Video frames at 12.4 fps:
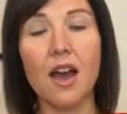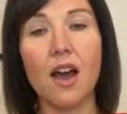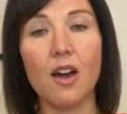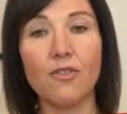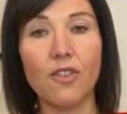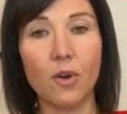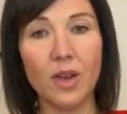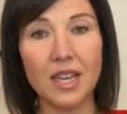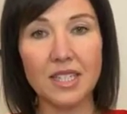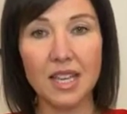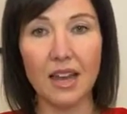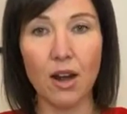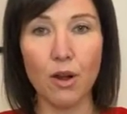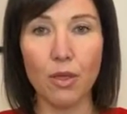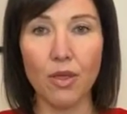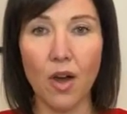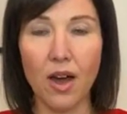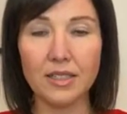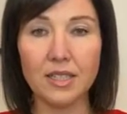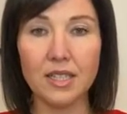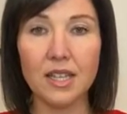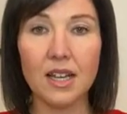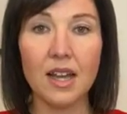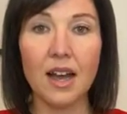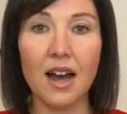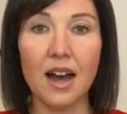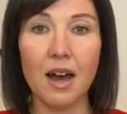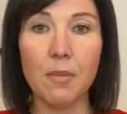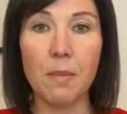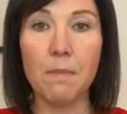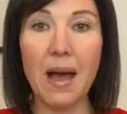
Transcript: our focus and our thoughts um,